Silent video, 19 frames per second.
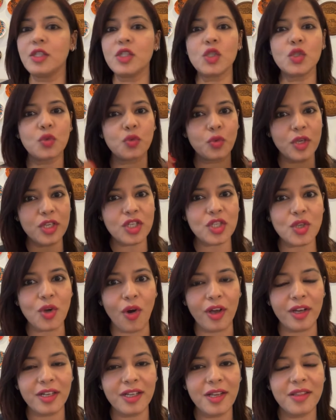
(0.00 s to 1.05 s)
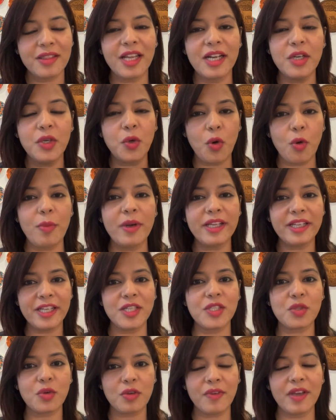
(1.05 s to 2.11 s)
switched on that nobody
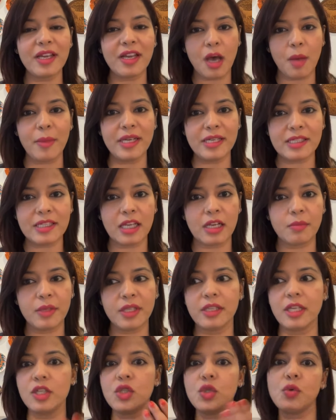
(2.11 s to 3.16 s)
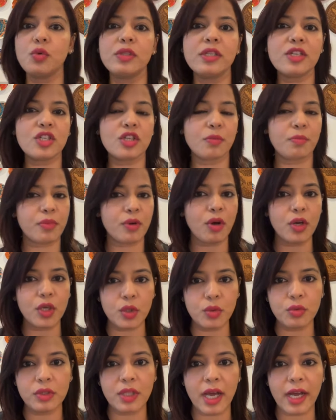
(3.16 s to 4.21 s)
needs to even come and tell me that do the Shipra or
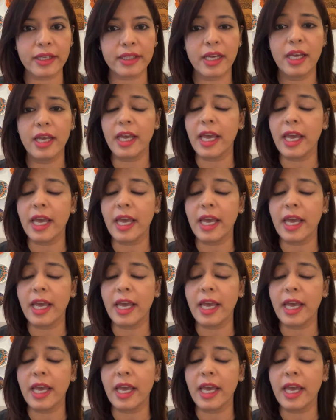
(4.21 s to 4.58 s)
do that.